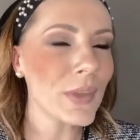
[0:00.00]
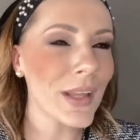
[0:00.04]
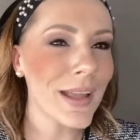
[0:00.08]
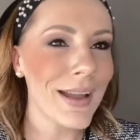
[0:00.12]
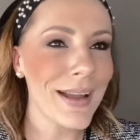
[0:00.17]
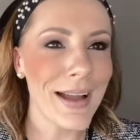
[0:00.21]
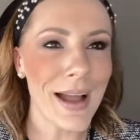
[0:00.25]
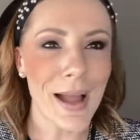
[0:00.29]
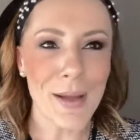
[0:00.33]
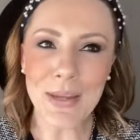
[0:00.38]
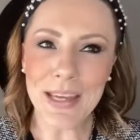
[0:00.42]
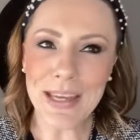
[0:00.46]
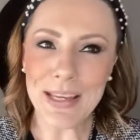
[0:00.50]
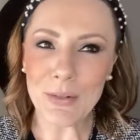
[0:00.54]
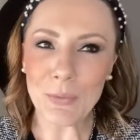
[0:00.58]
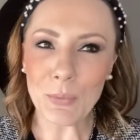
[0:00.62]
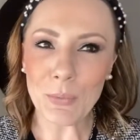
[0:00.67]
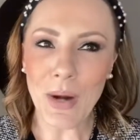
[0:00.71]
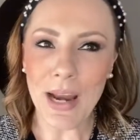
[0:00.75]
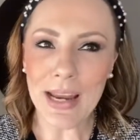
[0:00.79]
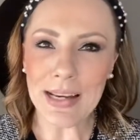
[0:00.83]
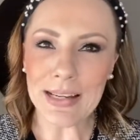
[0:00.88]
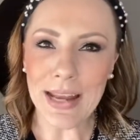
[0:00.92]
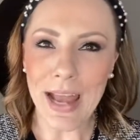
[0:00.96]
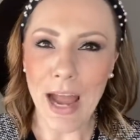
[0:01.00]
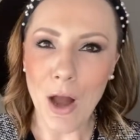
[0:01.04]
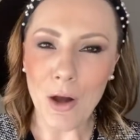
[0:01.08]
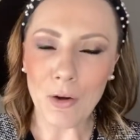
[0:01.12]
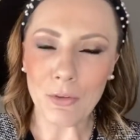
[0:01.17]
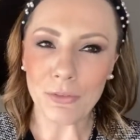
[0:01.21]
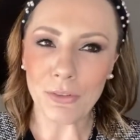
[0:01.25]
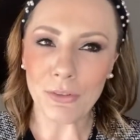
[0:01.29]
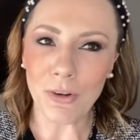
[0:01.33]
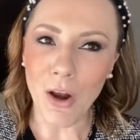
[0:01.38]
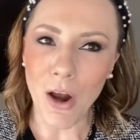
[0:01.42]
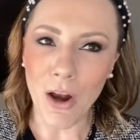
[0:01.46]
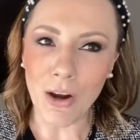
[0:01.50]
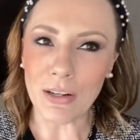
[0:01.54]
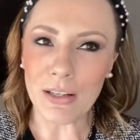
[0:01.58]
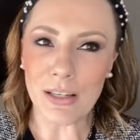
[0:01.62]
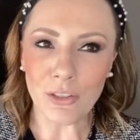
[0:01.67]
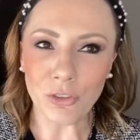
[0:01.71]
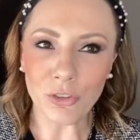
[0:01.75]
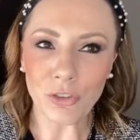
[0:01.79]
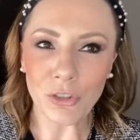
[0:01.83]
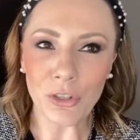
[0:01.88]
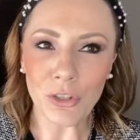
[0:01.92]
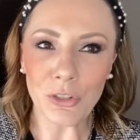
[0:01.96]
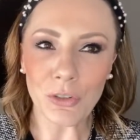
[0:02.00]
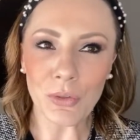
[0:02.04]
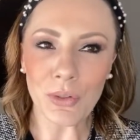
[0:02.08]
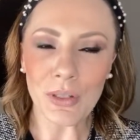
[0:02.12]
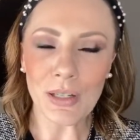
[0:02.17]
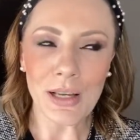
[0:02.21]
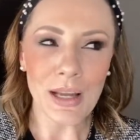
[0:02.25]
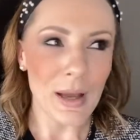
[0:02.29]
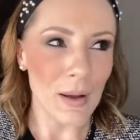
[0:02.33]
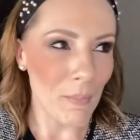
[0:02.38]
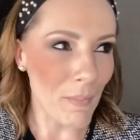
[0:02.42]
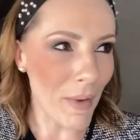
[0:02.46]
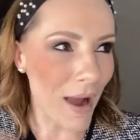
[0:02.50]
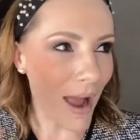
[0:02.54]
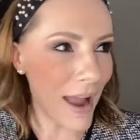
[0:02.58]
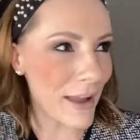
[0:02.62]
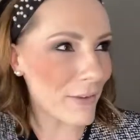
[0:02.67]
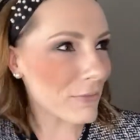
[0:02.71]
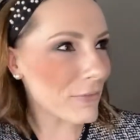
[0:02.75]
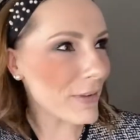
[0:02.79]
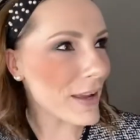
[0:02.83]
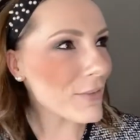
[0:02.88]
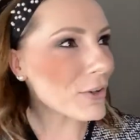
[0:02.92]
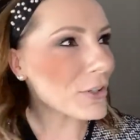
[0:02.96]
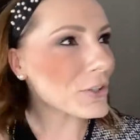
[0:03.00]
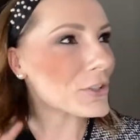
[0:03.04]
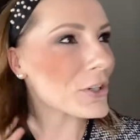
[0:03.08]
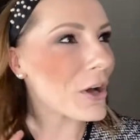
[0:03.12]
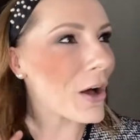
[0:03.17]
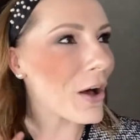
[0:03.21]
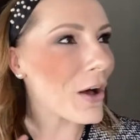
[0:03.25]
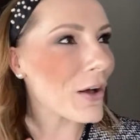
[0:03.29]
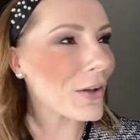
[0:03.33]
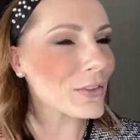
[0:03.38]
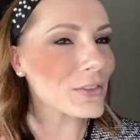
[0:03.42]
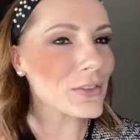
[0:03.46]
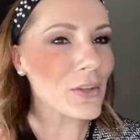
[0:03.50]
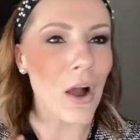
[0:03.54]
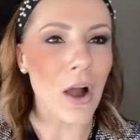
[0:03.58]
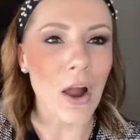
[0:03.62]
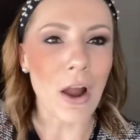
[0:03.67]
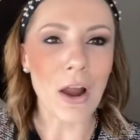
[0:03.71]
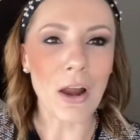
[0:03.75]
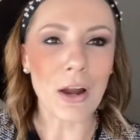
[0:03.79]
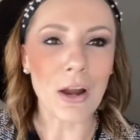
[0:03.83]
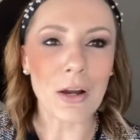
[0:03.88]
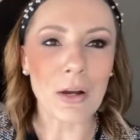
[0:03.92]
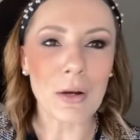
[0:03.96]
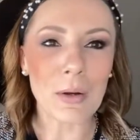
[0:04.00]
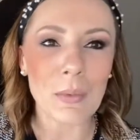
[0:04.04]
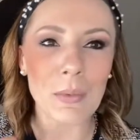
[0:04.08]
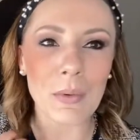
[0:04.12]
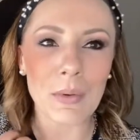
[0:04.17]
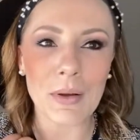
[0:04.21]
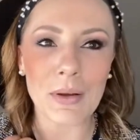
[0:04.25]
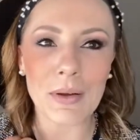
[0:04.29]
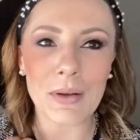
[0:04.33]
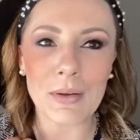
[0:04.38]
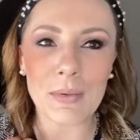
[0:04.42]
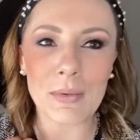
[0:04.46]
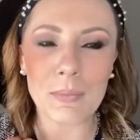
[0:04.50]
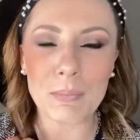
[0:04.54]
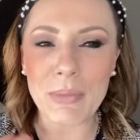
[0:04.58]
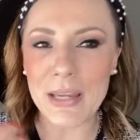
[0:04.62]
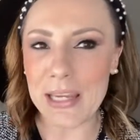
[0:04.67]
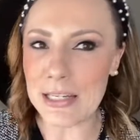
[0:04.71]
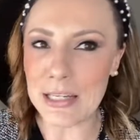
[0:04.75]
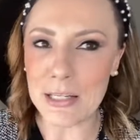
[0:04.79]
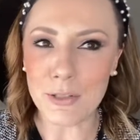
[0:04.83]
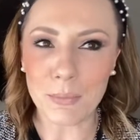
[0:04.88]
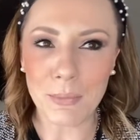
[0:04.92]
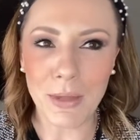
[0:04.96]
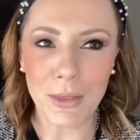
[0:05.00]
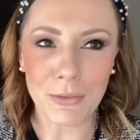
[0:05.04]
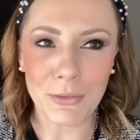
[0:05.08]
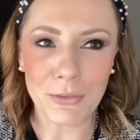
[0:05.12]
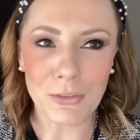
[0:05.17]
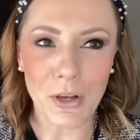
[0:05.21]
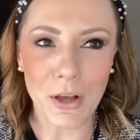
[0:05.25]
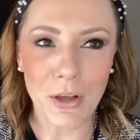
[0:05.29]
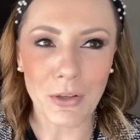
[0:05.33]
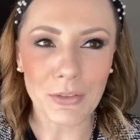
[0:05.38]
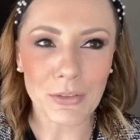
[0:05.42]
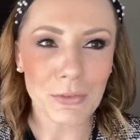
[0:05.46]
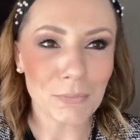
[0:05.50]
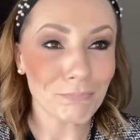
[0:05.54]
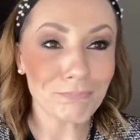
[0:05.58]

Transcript: I mean, right now for our issue, my favorite dolls are P.D. Smith dolls.